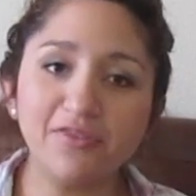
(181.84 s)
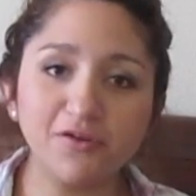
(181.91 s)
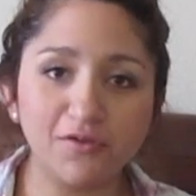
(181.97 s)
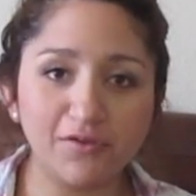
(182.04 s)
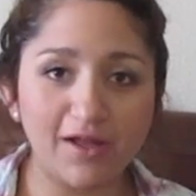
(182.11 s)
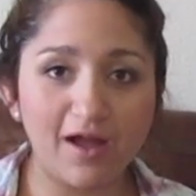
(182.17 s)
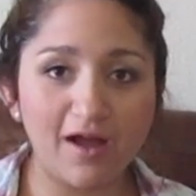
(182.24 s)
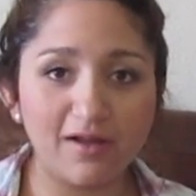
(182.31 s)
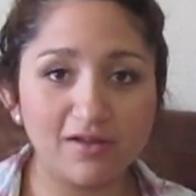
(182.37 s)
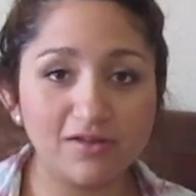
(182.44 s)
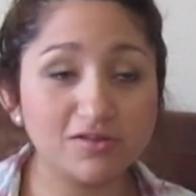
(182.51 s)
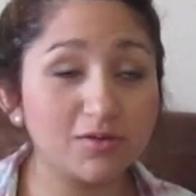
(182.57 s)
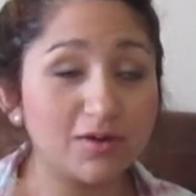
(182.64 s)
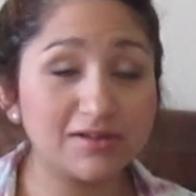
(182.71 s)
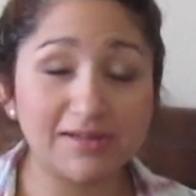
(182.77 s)
so the hot,
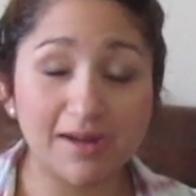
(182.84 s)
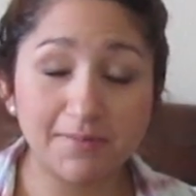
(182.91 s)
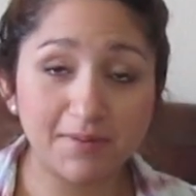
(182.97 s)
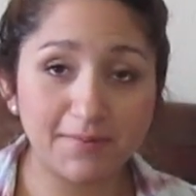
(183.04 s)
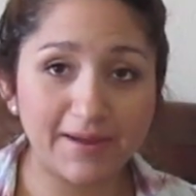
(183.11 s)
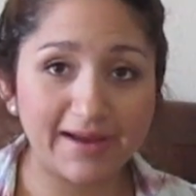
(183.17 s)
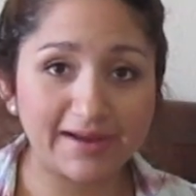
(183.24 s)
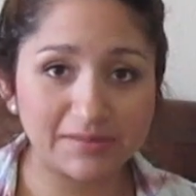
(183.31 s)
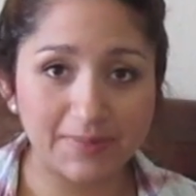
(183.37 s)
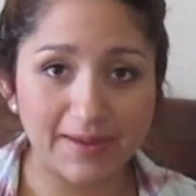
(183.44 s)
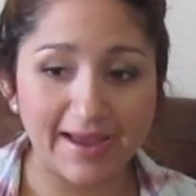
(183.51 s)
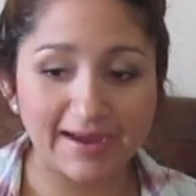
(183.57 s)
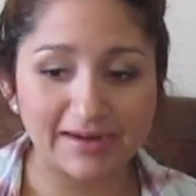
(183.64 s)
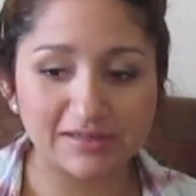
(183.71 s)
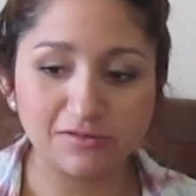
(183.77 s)
so our diaper bag's
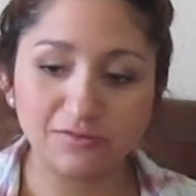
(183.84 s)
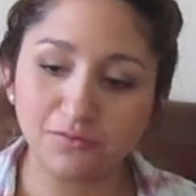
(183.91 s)
packed